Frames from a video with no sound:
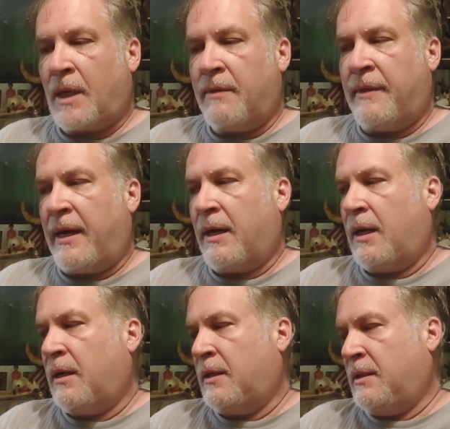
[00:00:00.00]

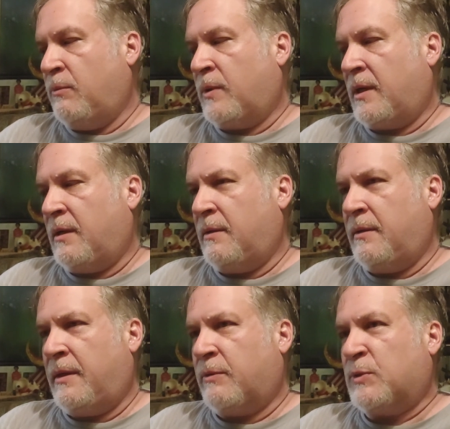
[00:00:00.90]
there
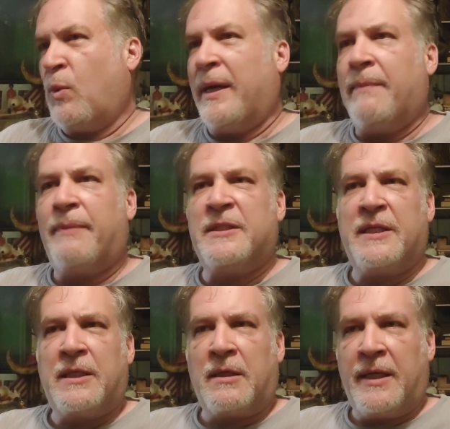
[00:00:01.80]
was one in
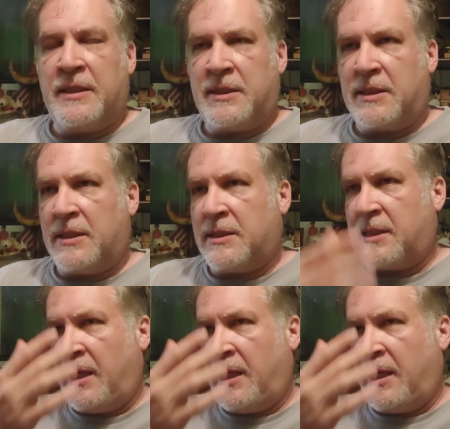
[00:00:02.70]
particular instance,